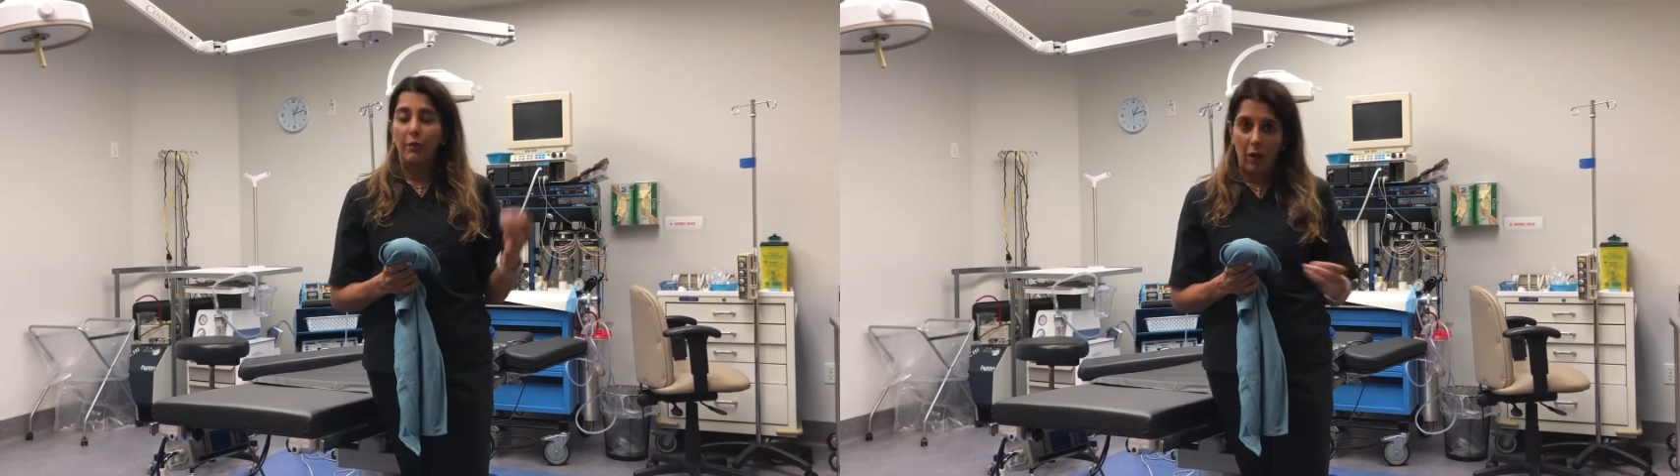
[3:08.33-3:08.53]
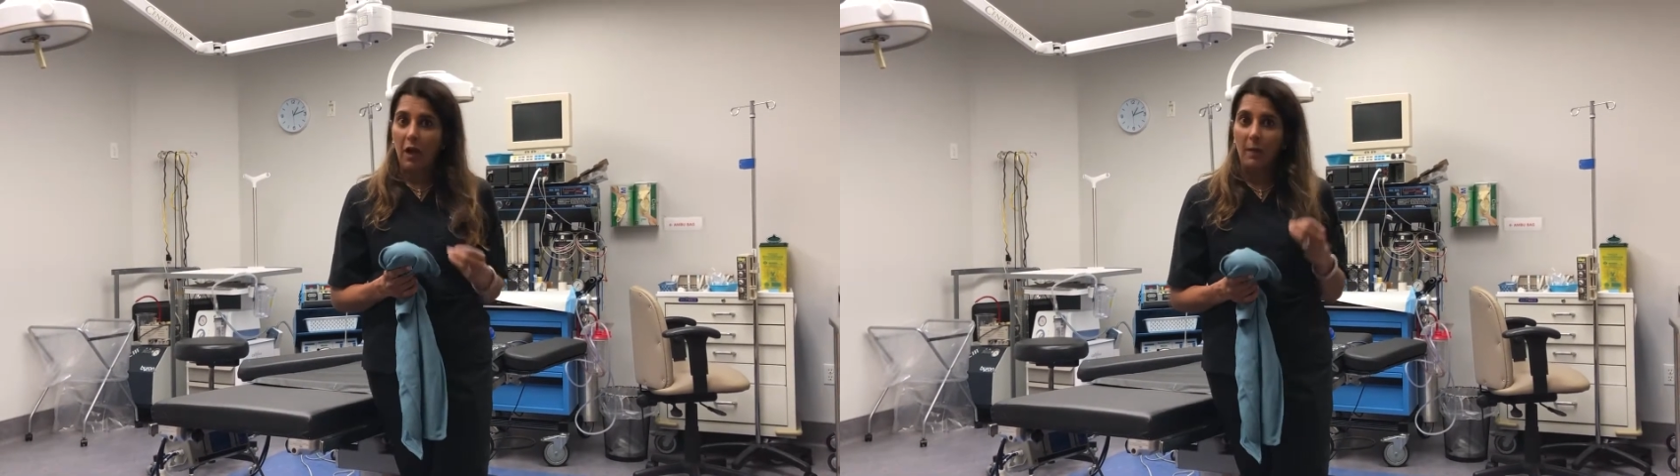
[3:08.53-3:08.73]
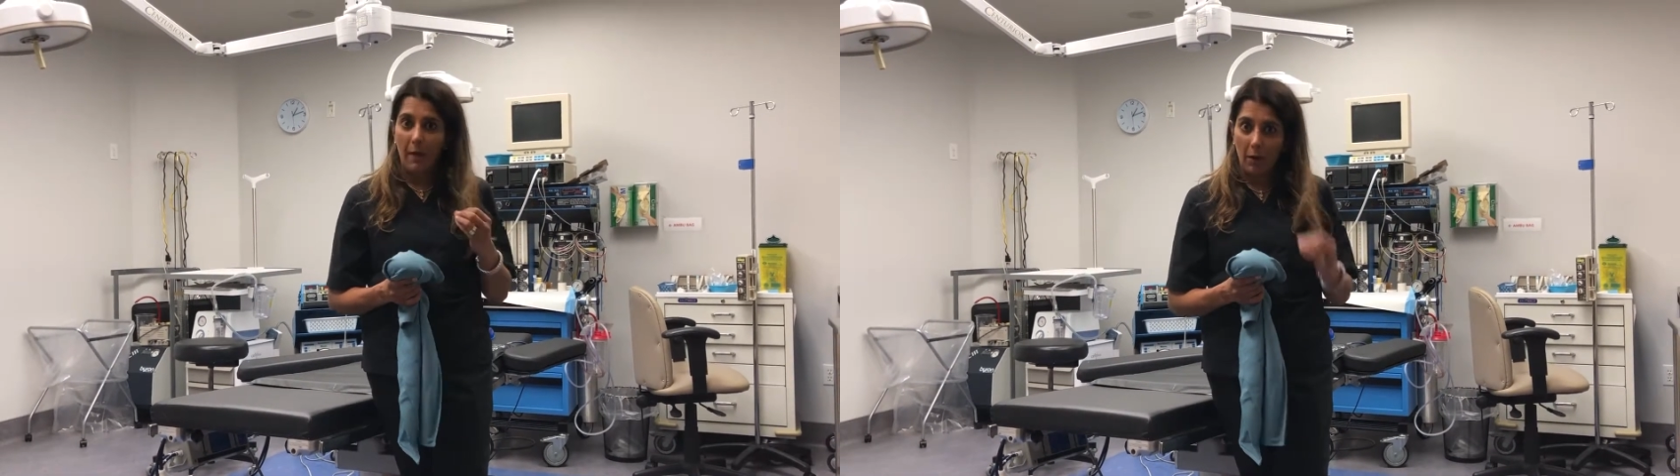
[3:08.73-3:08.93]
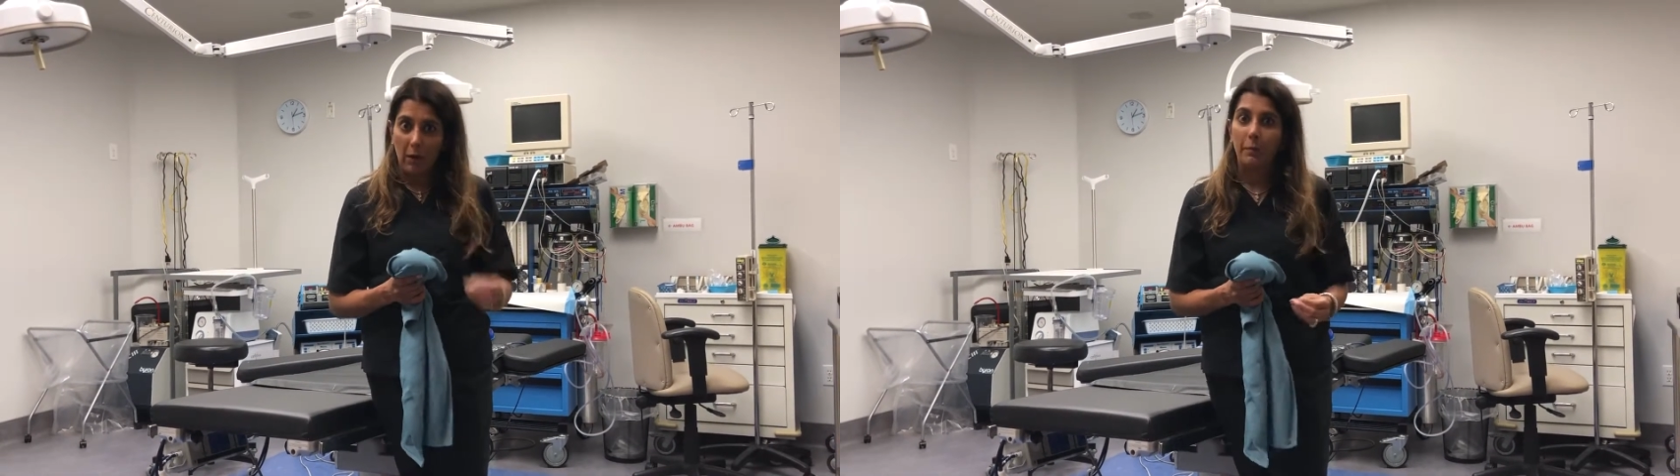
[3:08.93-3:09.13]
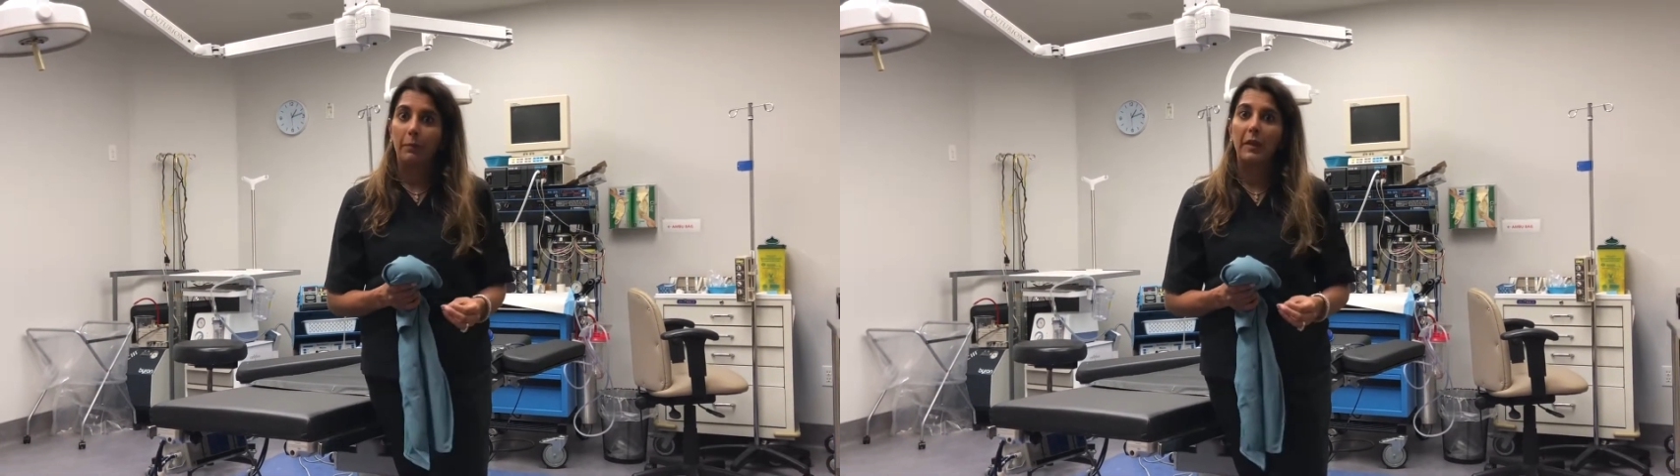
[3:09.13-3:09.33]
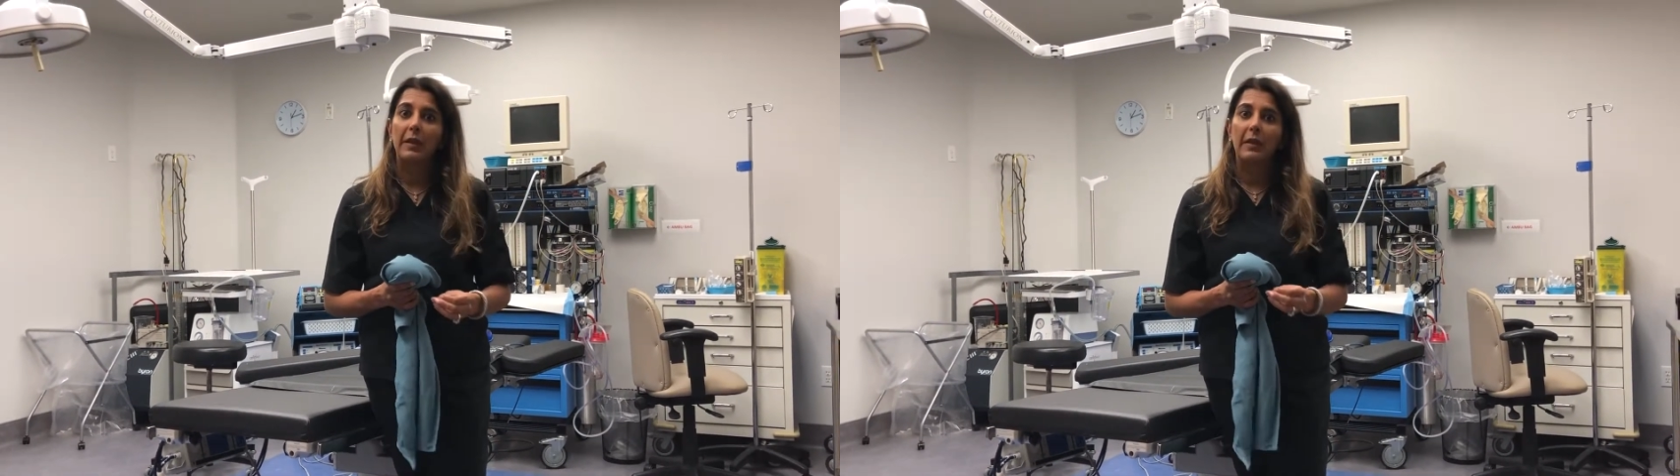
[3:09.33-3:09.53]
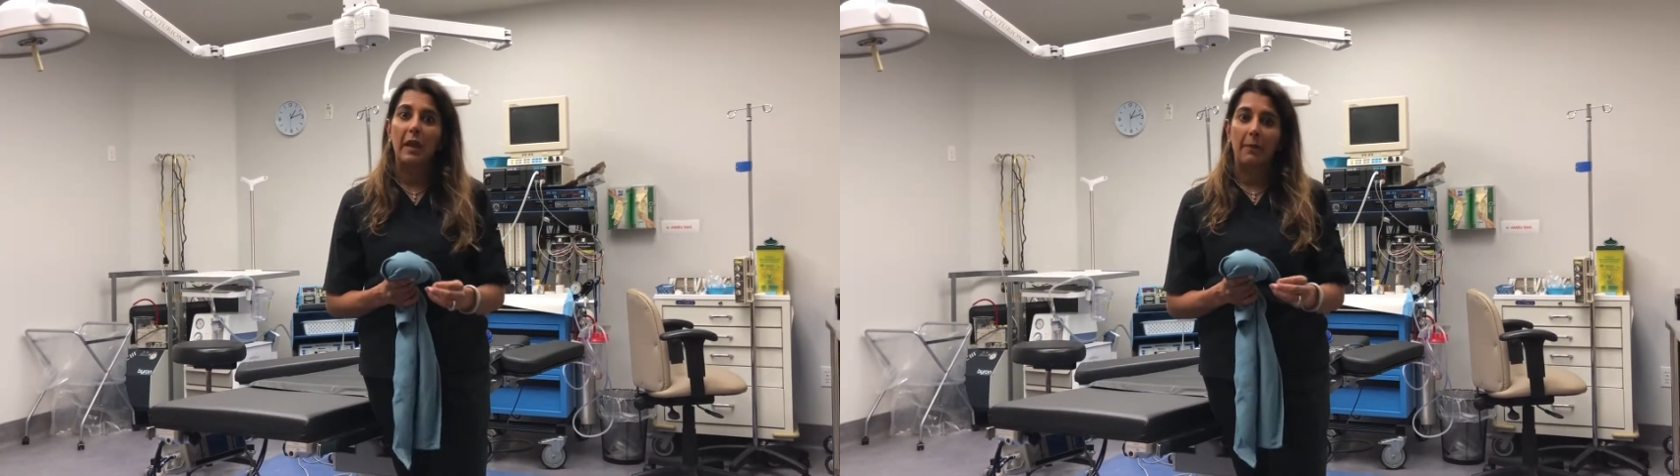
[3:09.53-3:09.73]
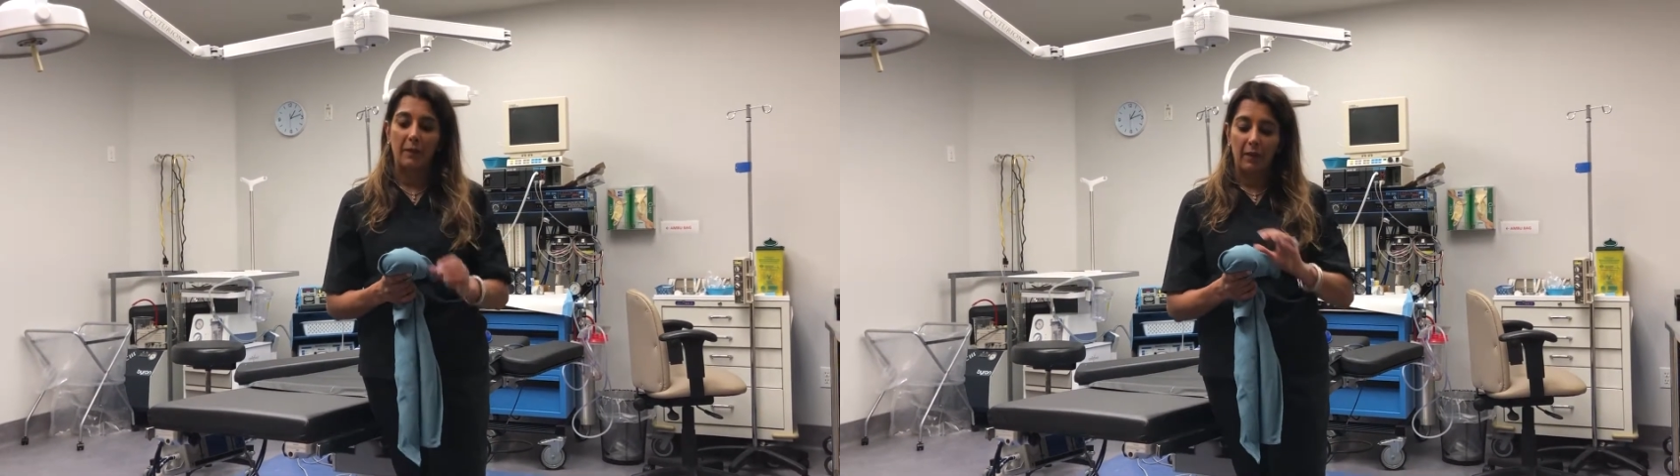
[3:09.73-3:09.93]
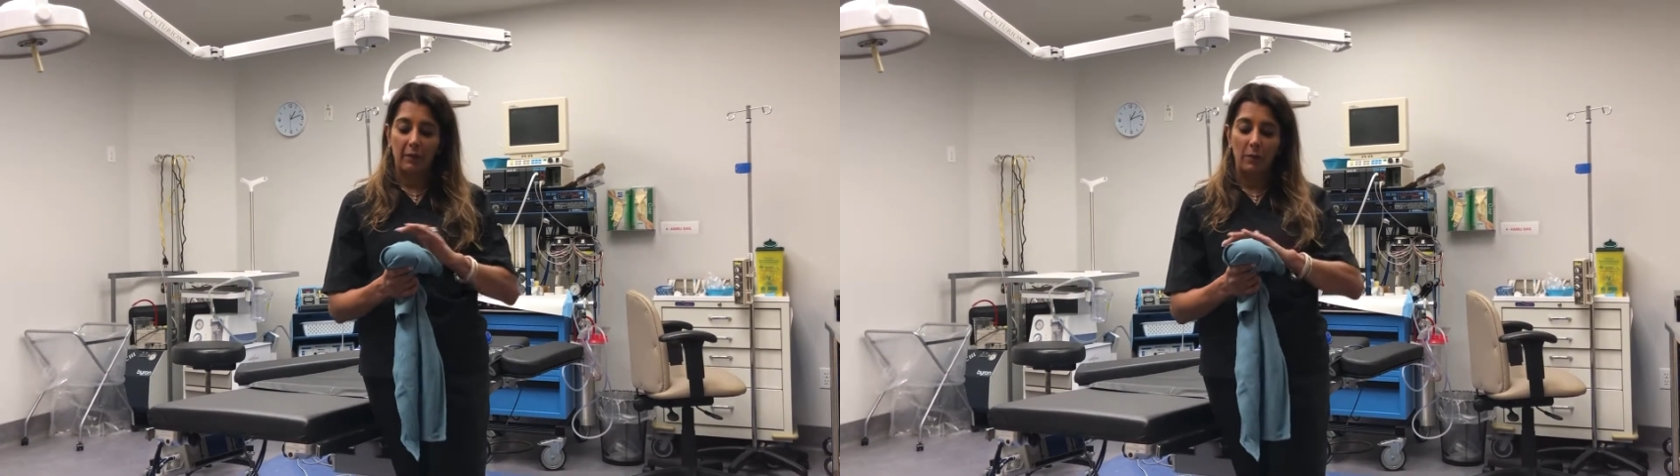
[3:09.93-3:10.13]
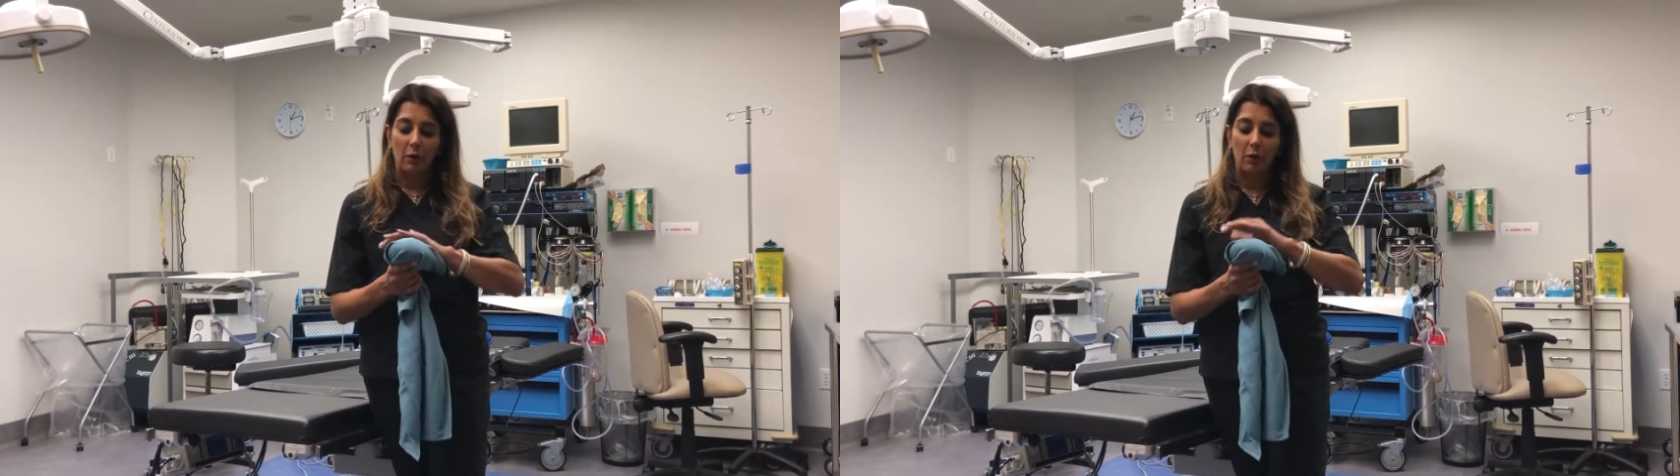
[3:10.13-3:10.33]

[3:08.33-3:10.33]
we talk about complete capsulectomy